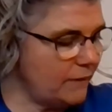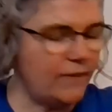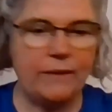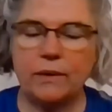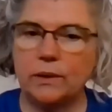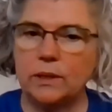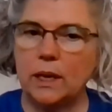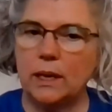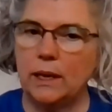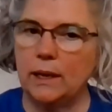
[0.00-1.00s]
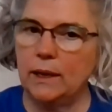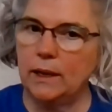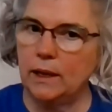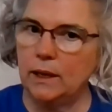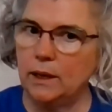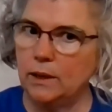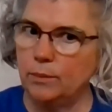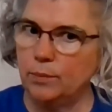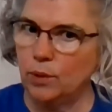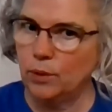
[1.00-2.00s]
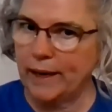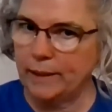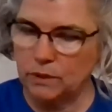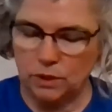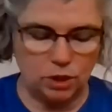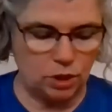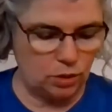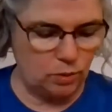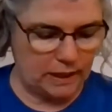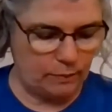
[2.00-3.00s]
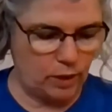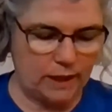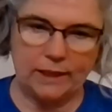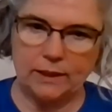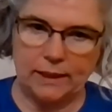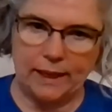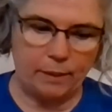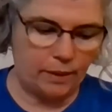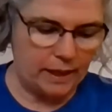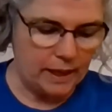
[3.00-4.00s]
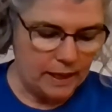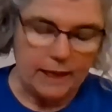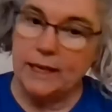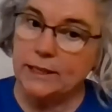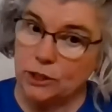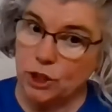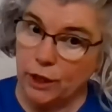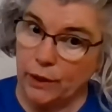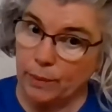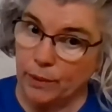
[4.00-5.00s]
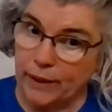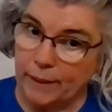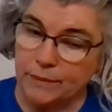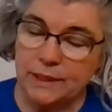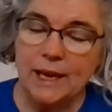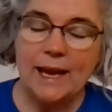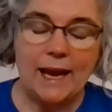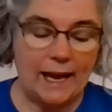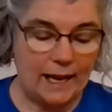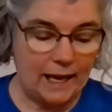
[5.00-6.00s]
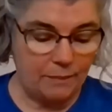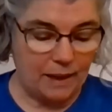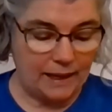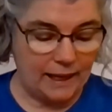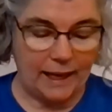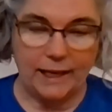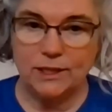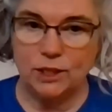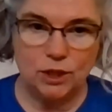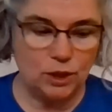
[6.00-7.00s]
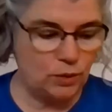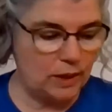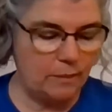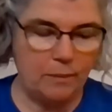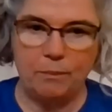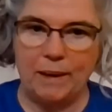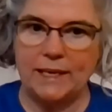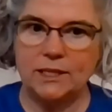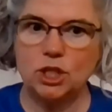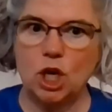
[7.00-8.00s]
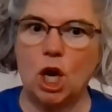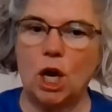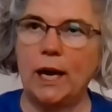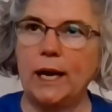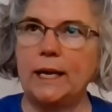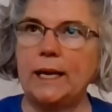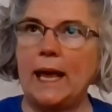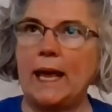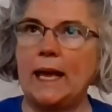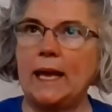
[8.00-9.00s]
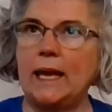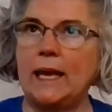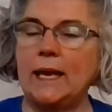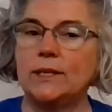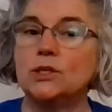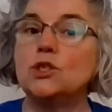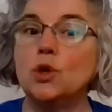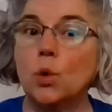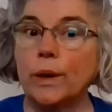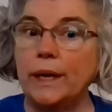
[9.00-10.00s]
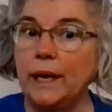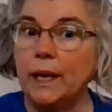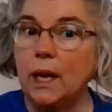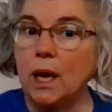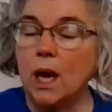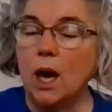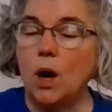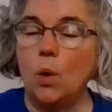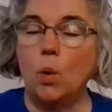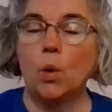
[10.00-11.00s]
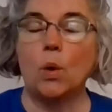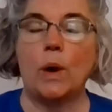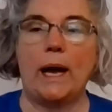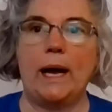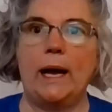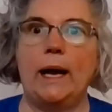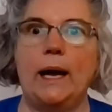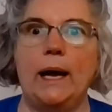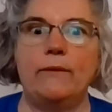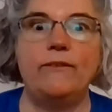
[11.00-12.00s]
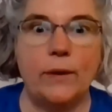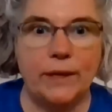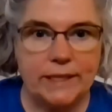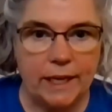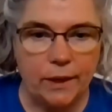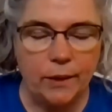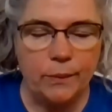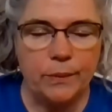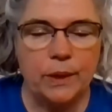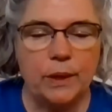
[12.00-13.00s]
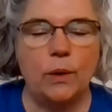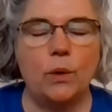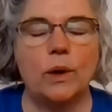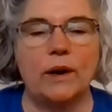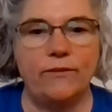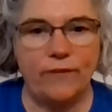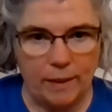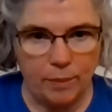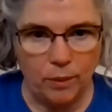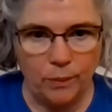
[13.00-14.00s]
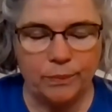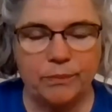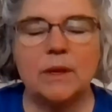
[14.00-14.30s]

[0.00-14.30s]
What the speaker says: my favorite programs to do when I'm working at the library is engineering programs. And I like to do them based on a story or a fairy tale or a fable,